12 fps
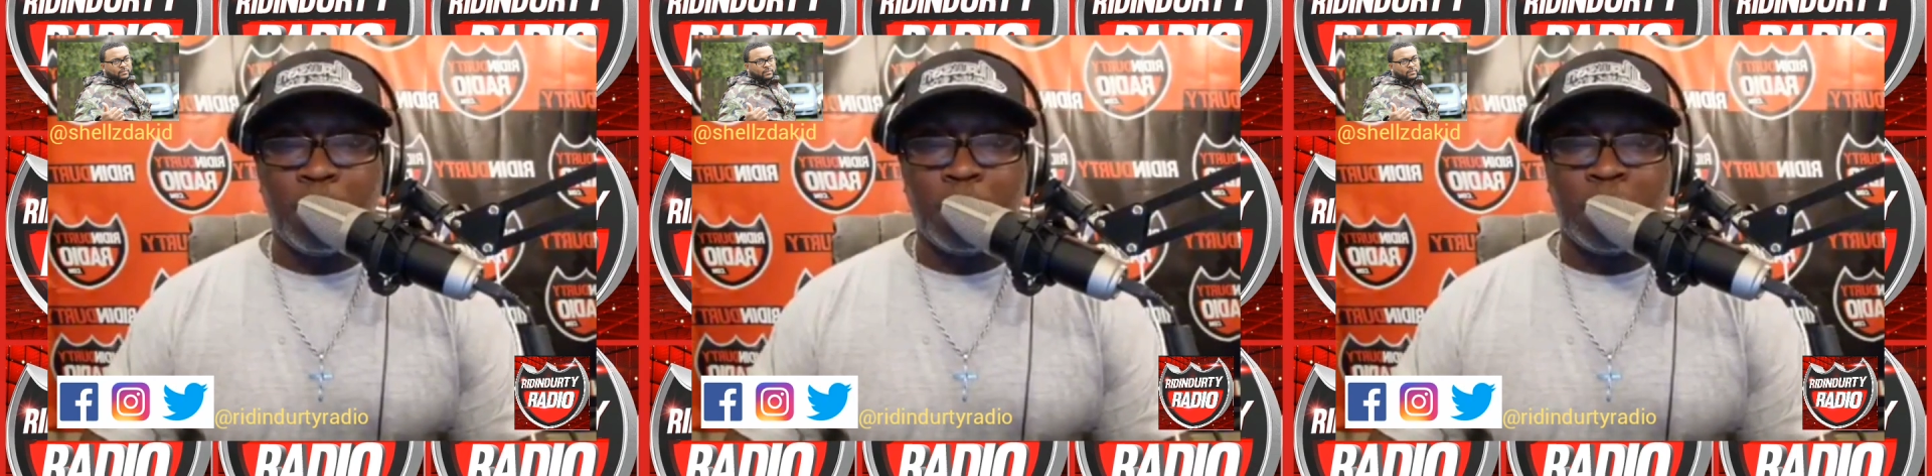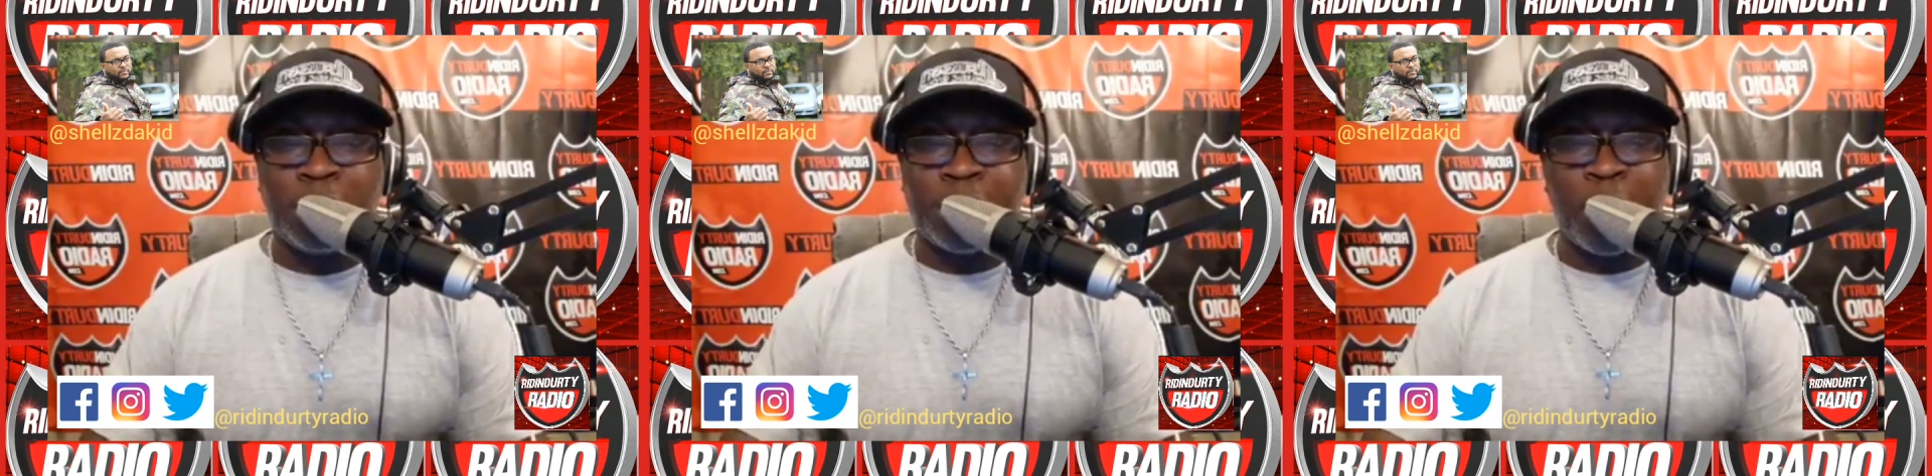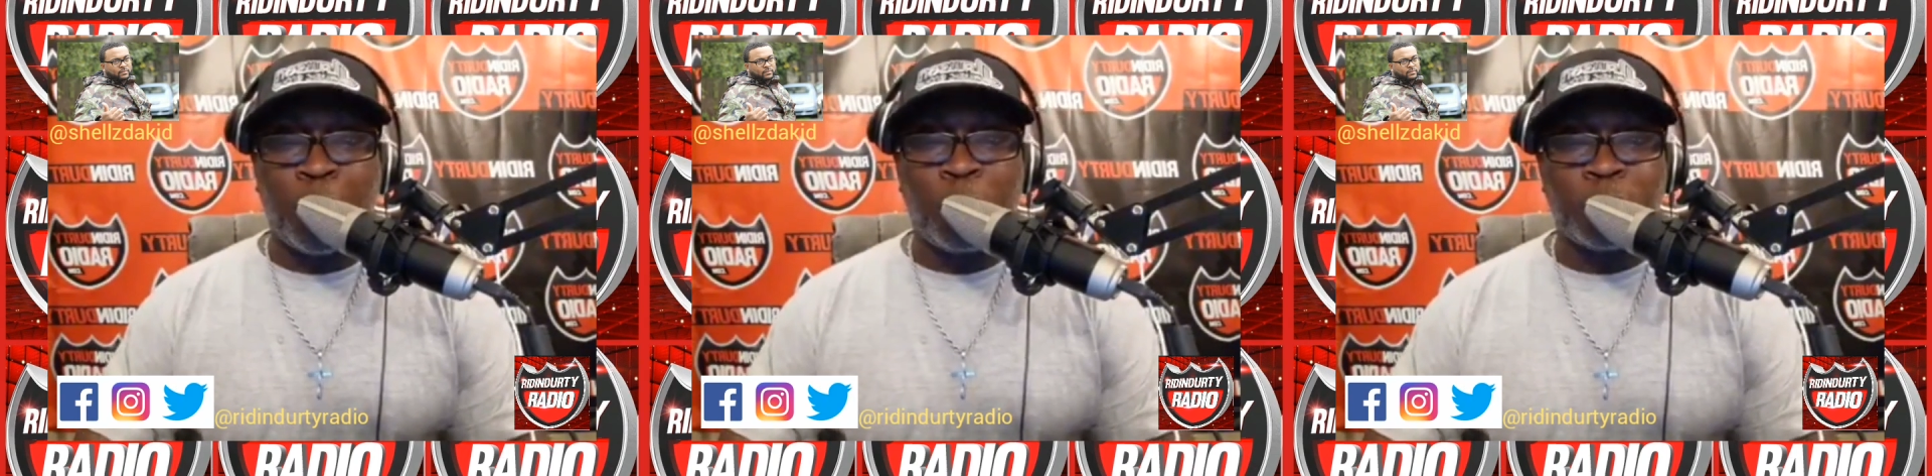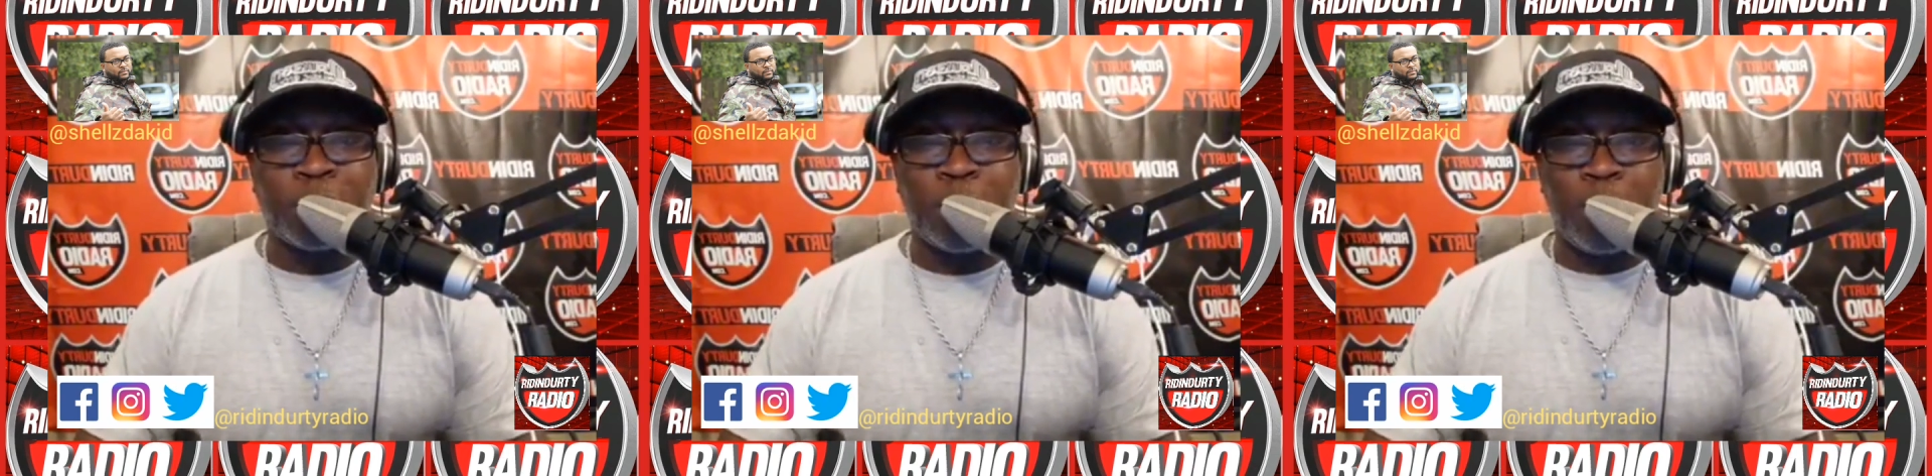
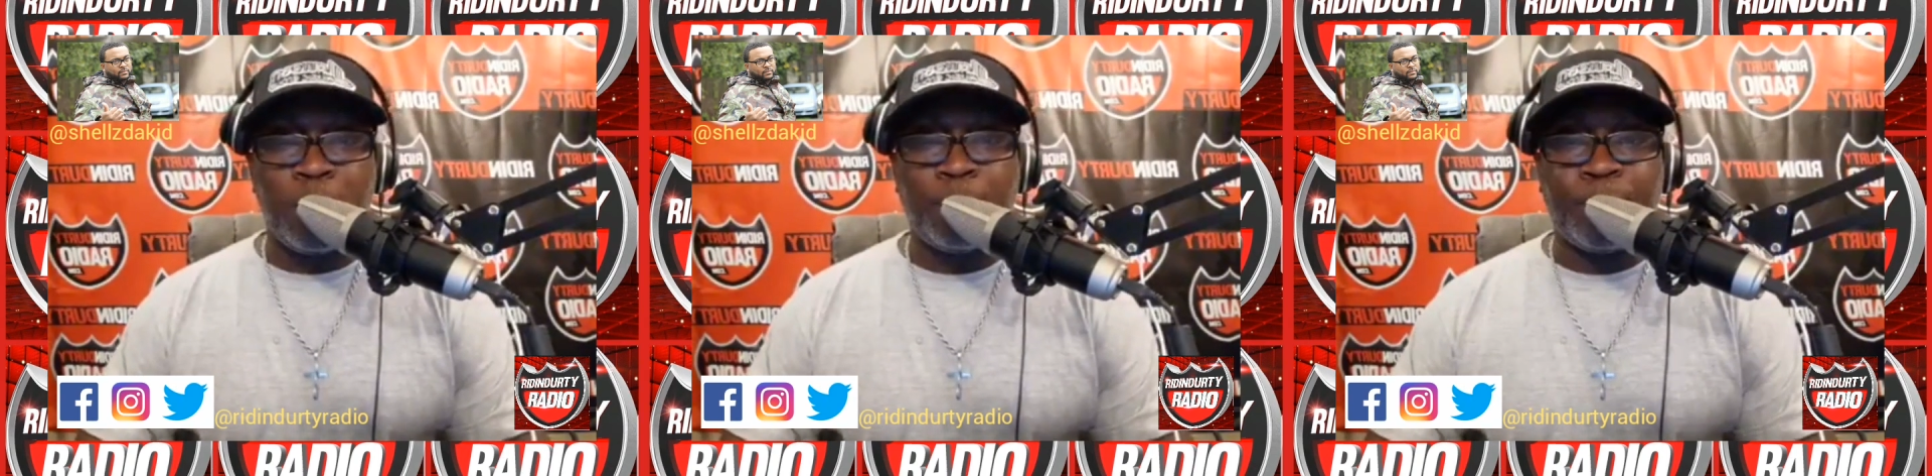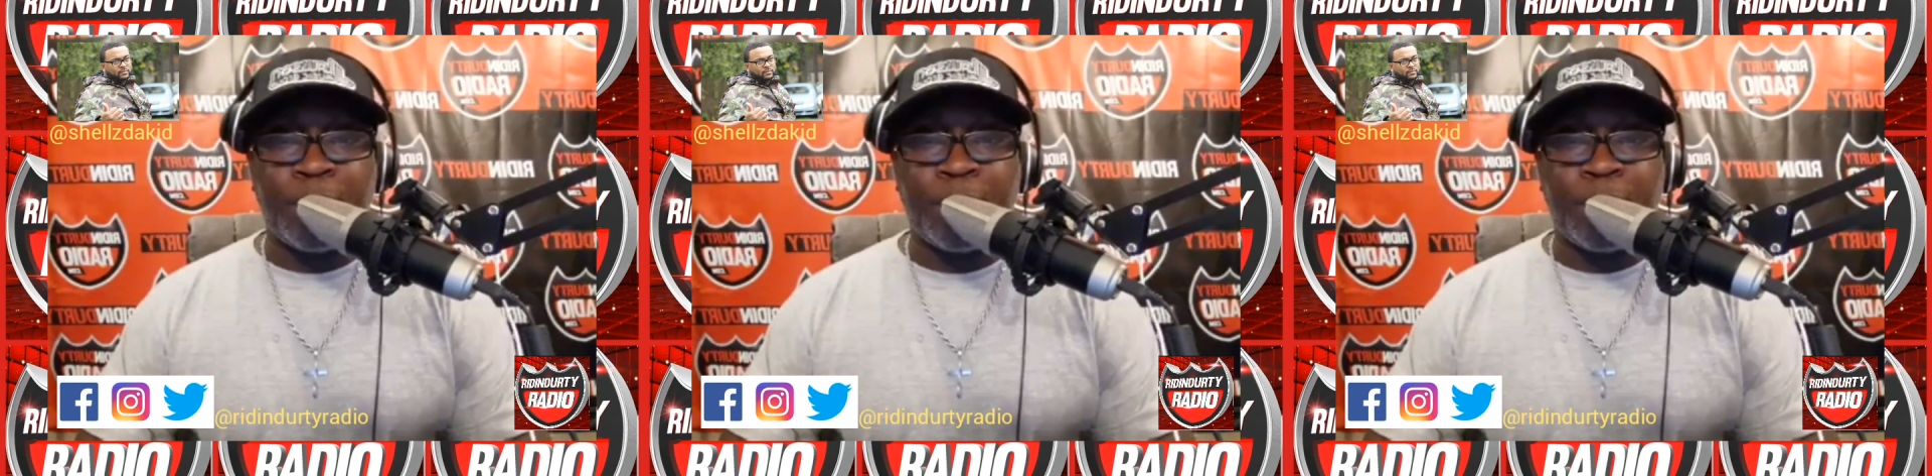Shellz Da